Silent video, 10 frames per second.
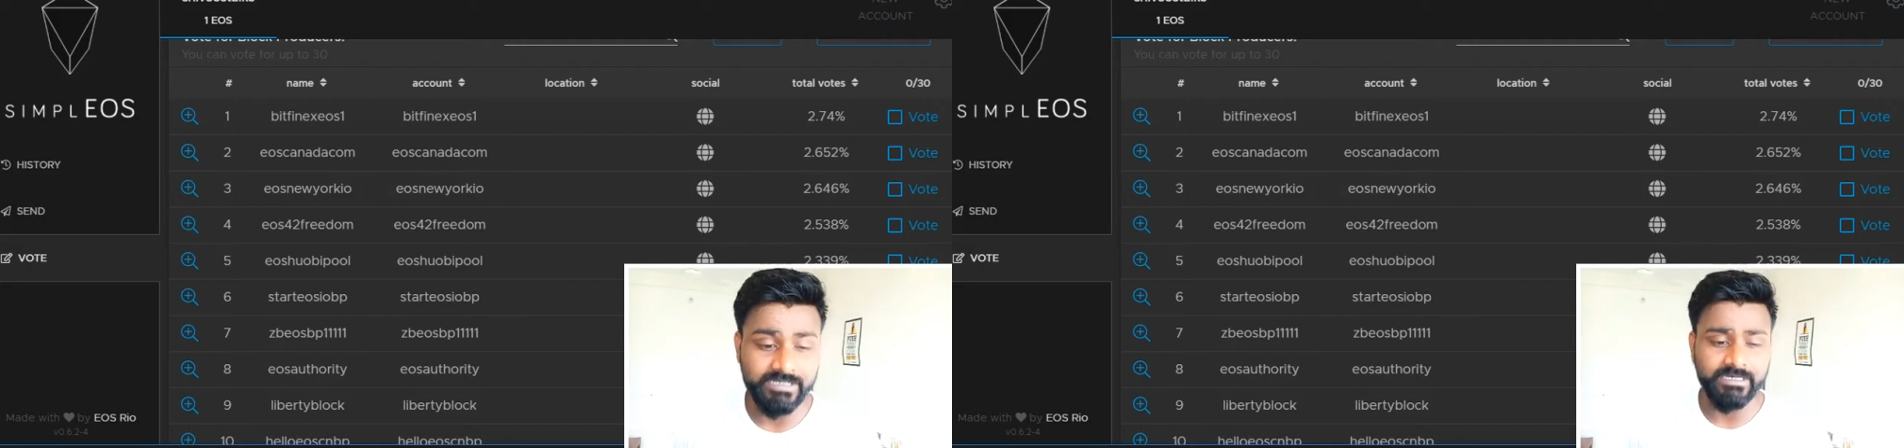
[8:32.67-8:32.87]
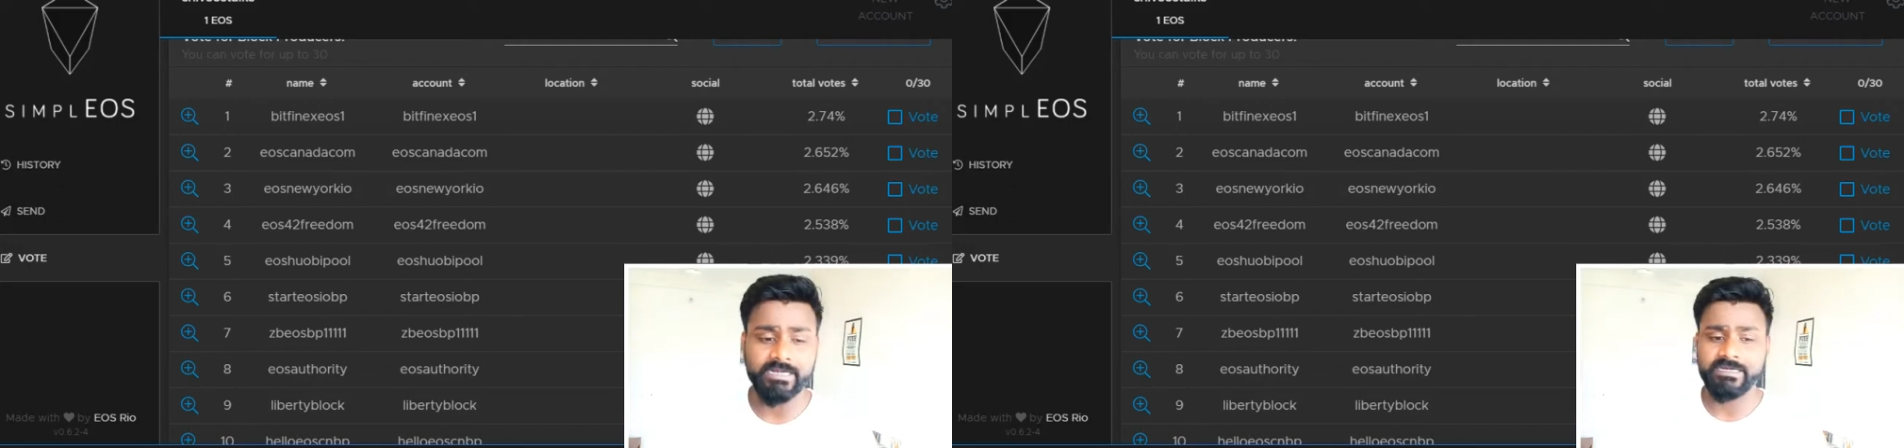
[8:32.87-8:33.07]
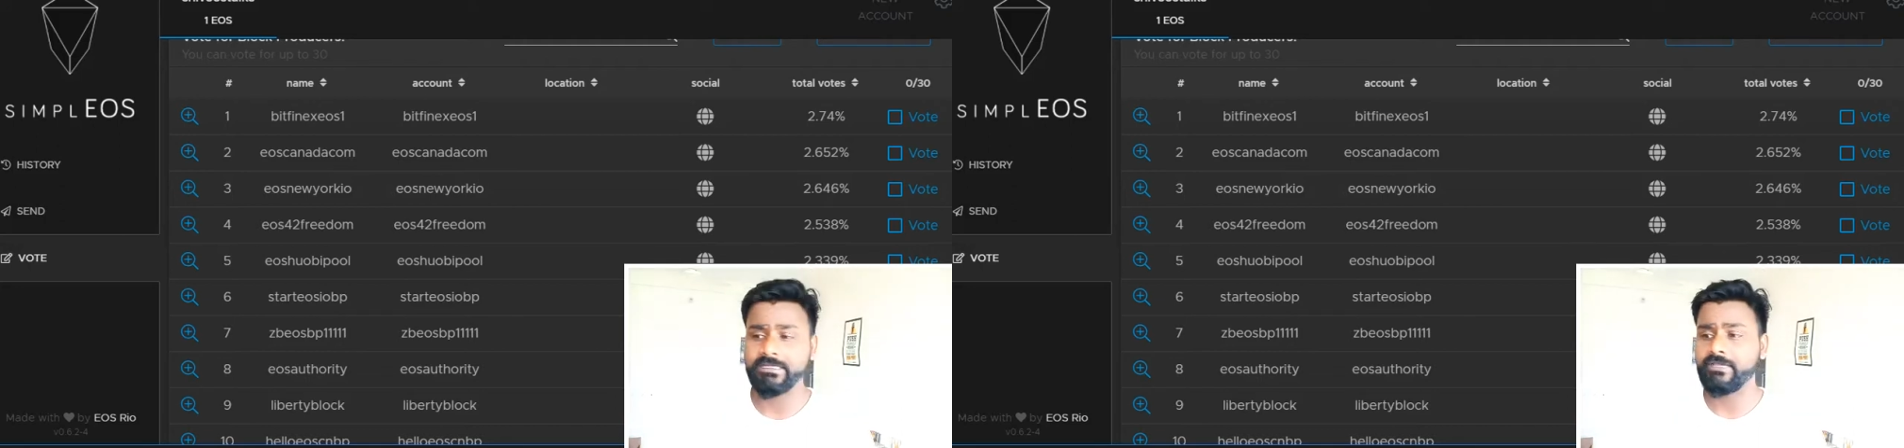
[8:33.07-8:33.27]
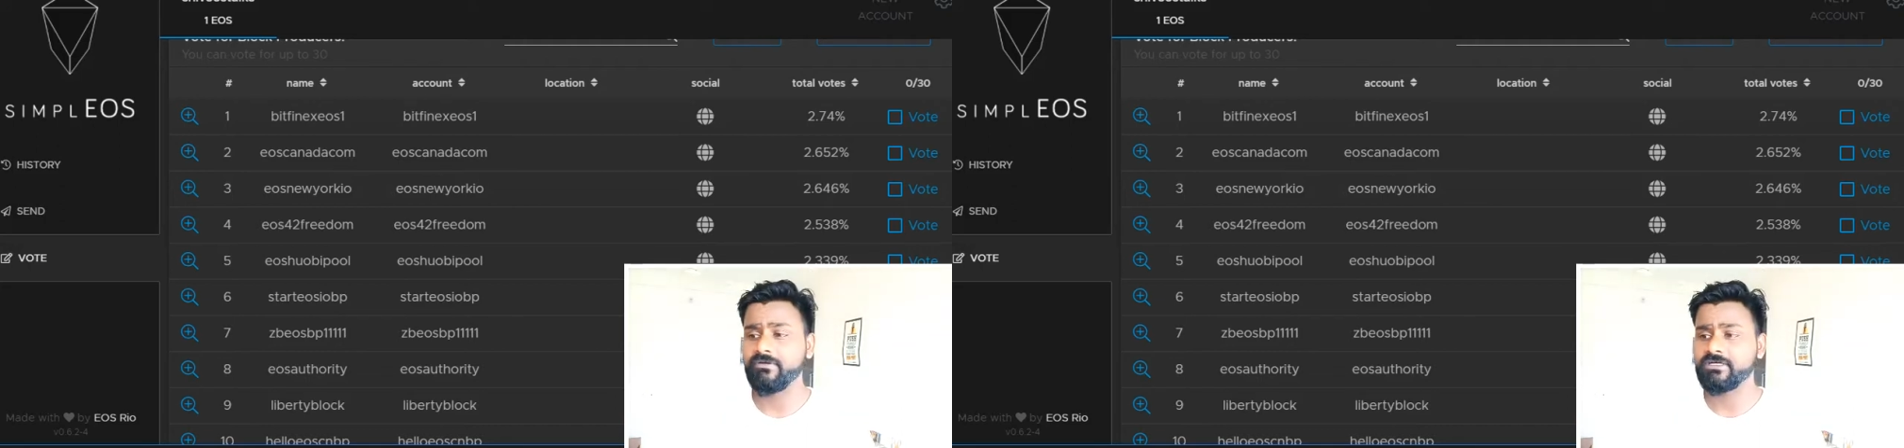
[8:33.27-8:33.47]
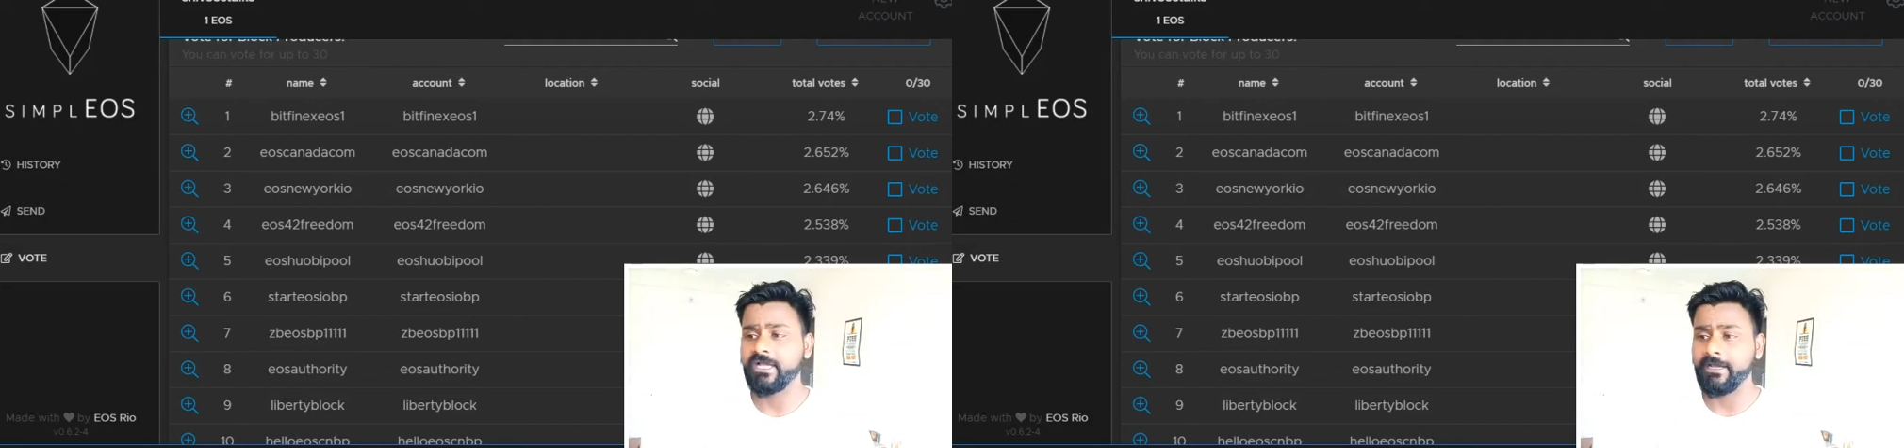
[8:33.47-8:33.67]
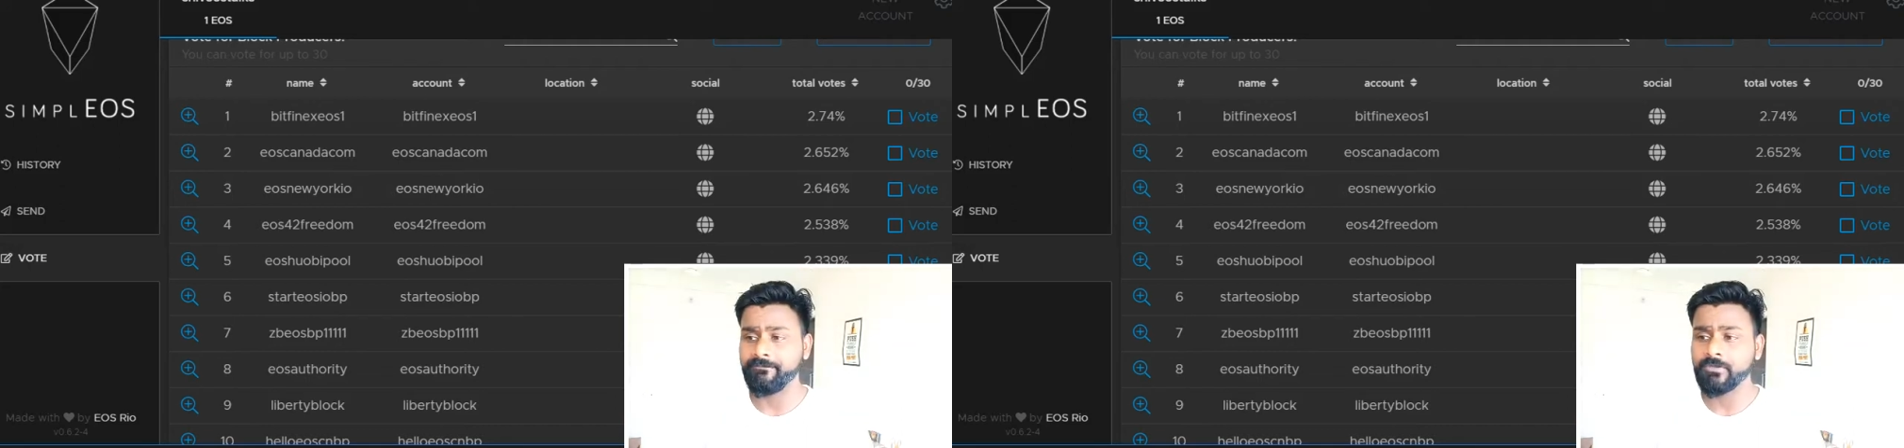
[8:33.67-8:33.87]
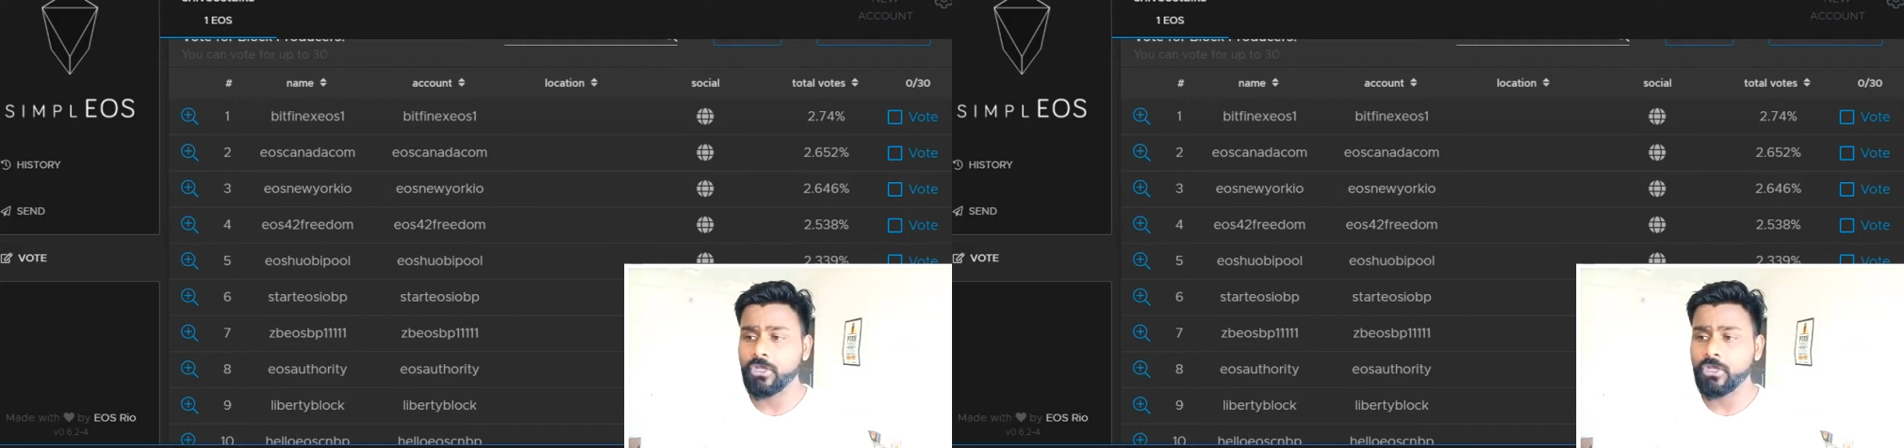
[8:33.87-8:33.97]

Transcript: at any given time.